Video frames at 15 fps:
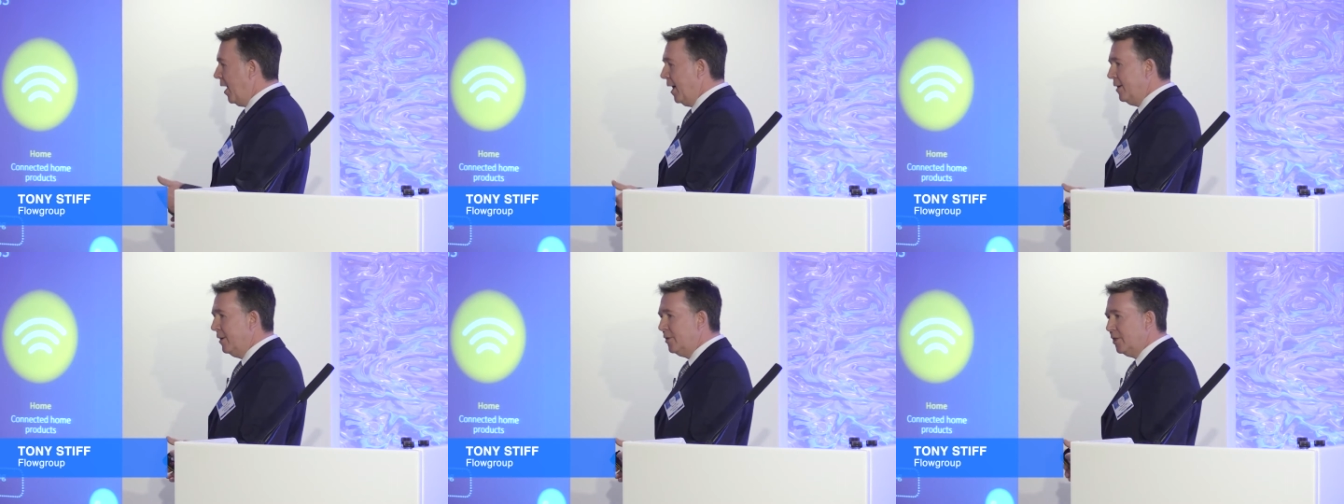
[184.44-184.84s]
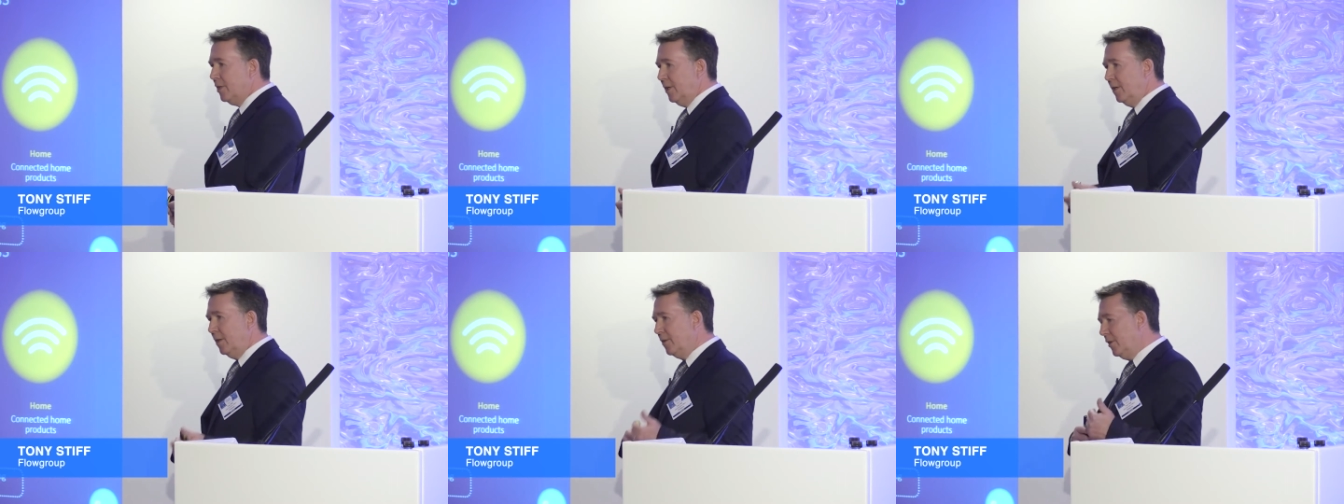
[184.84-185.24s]

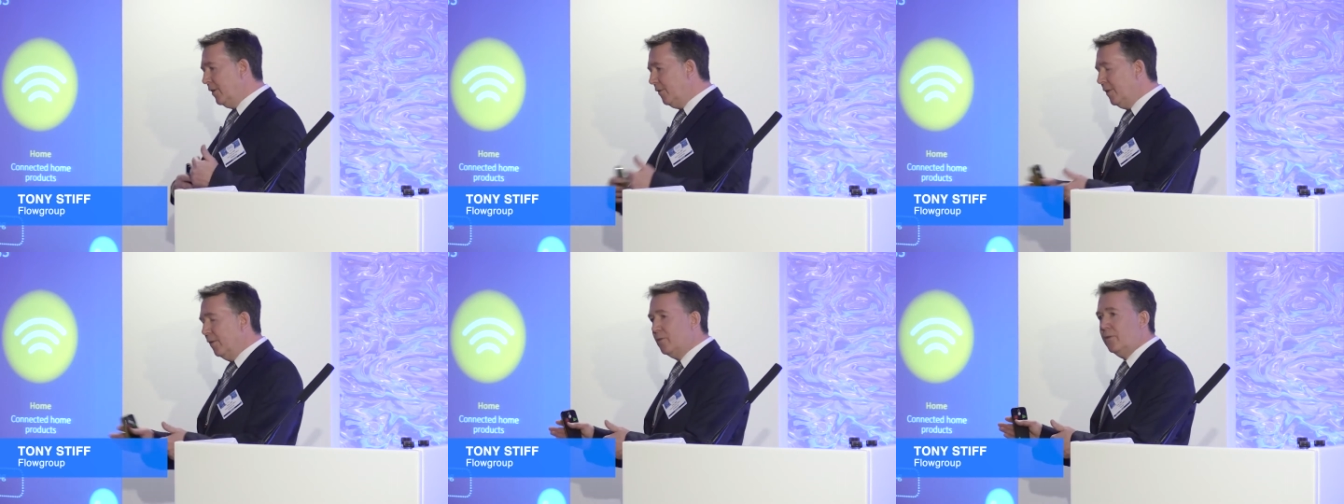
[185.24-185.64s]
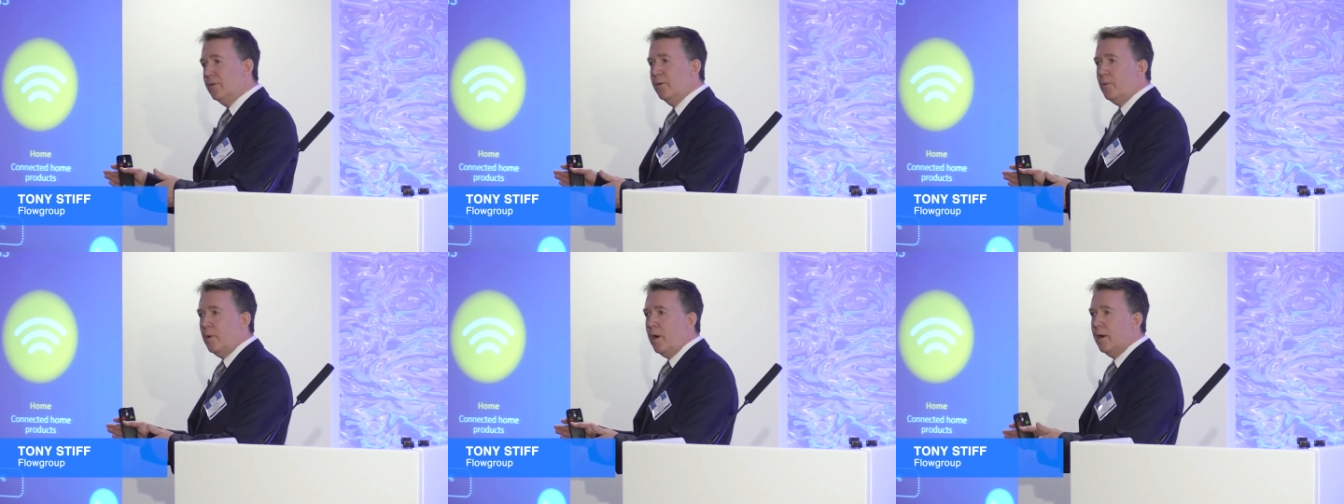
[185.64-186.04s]
energy, you shift it through
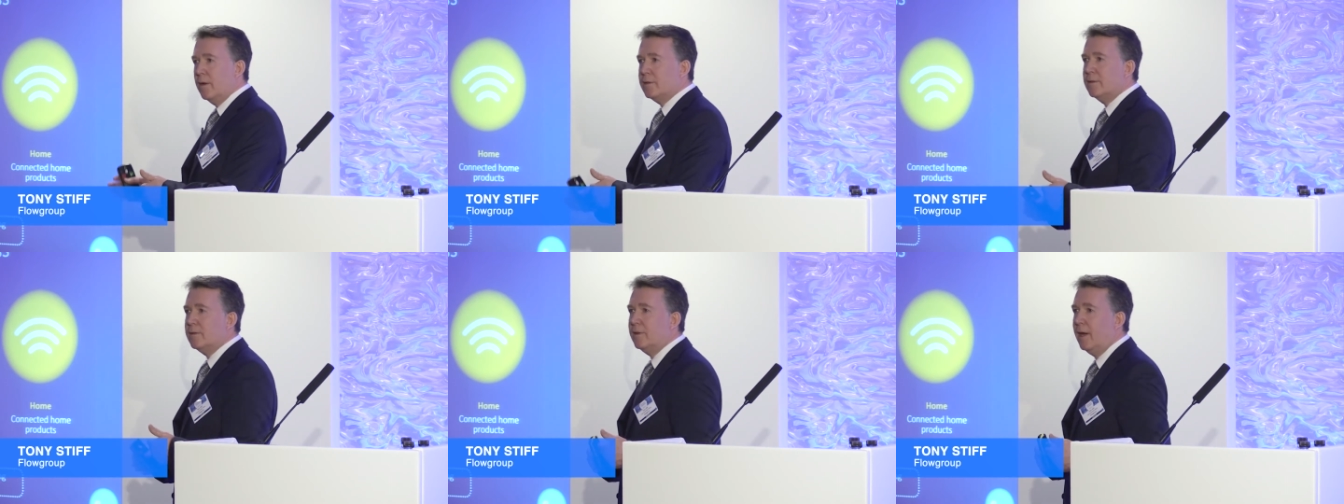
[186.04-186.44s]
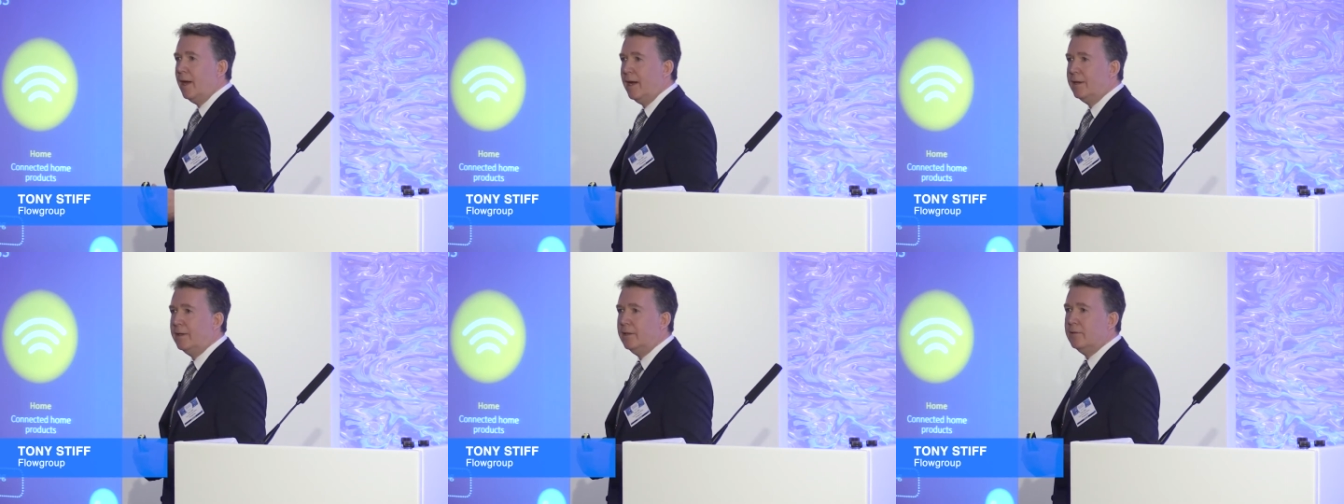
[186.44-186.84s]
the wires,
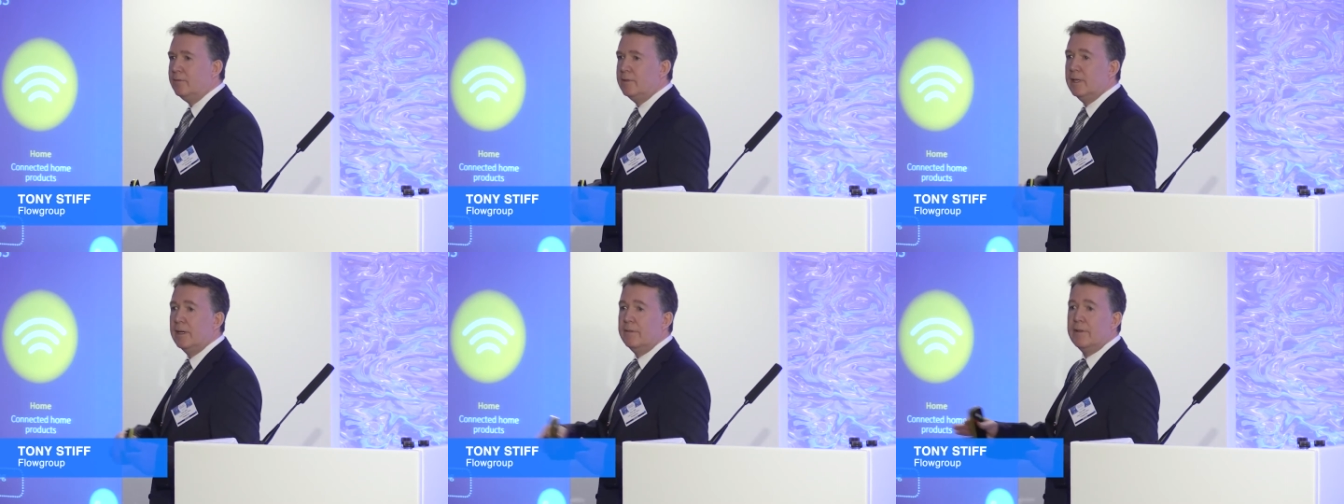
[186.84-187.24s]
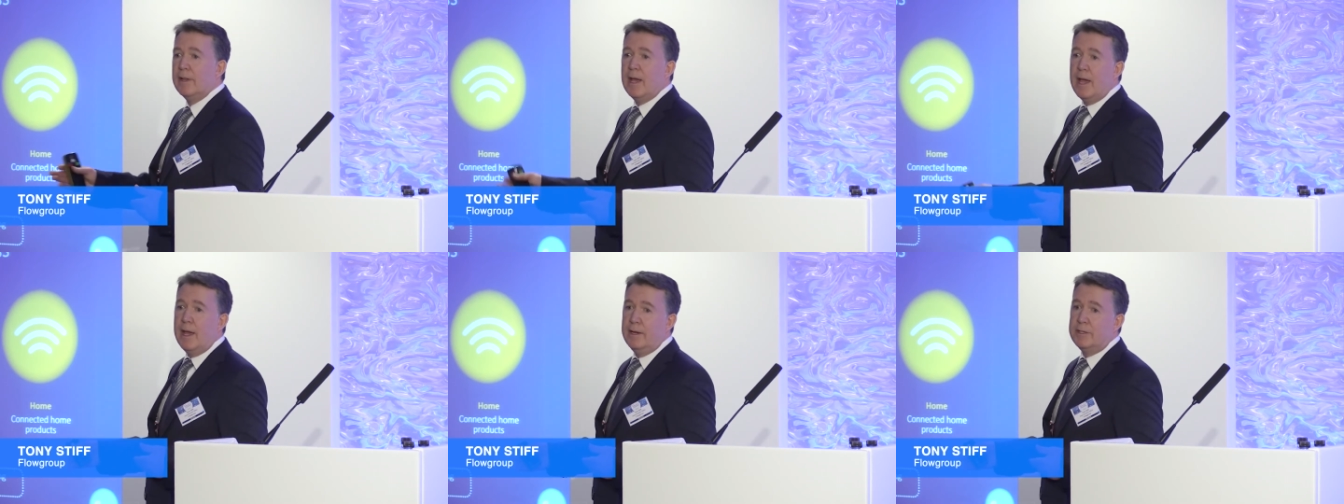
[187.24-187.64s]
and you deliver
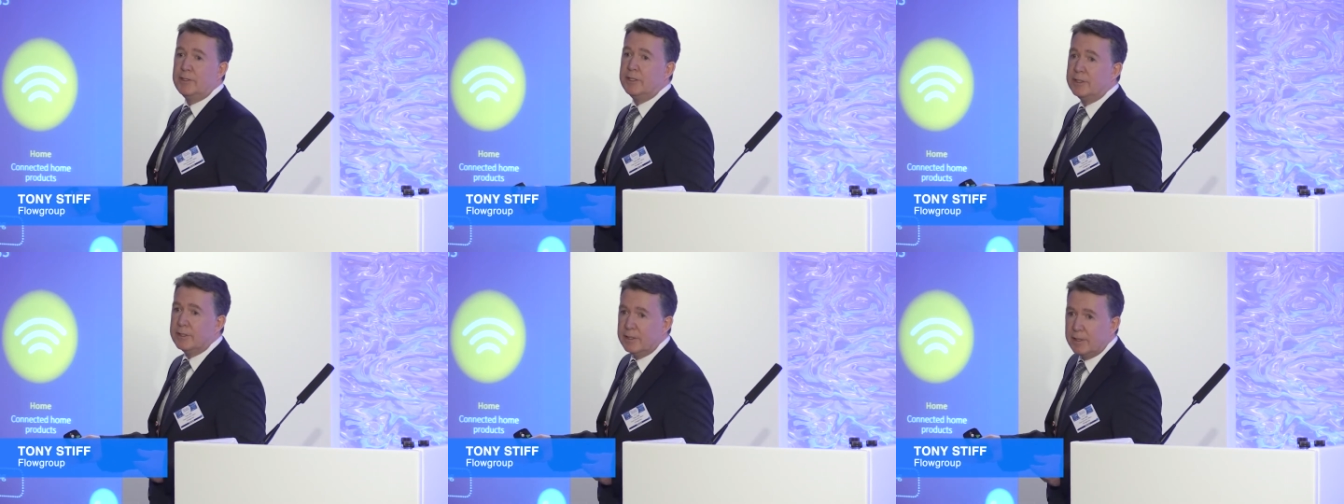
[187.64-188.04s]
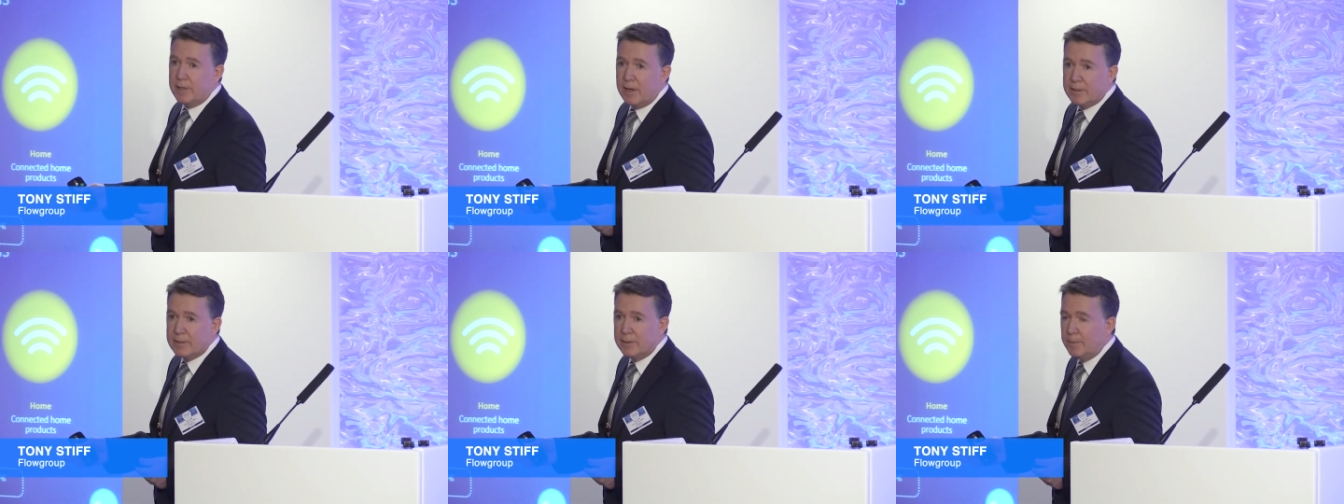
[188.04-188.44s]
that energy to the
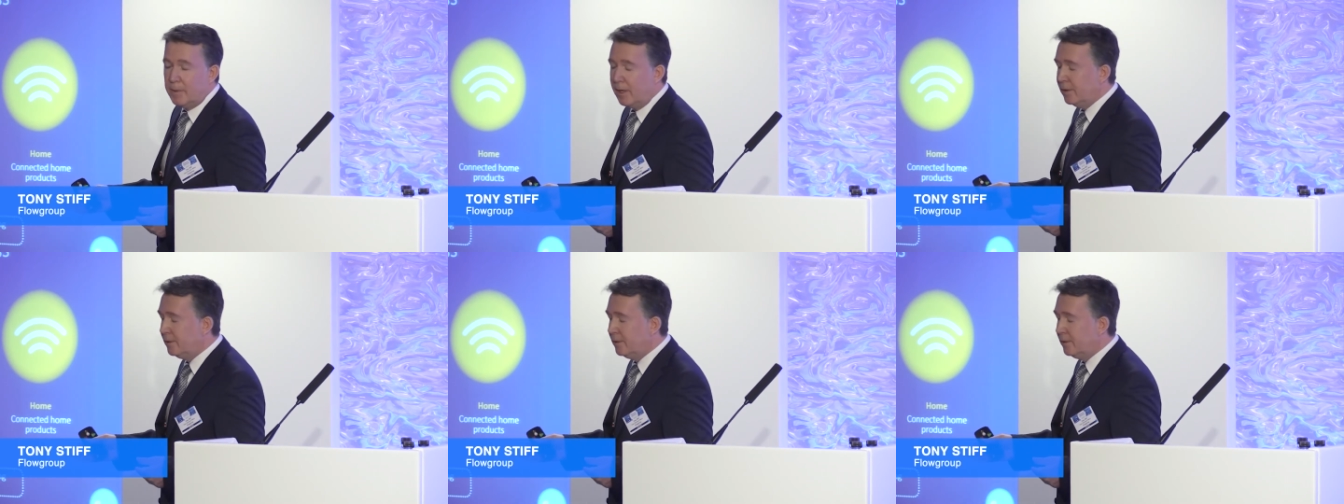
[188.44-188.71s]
customer.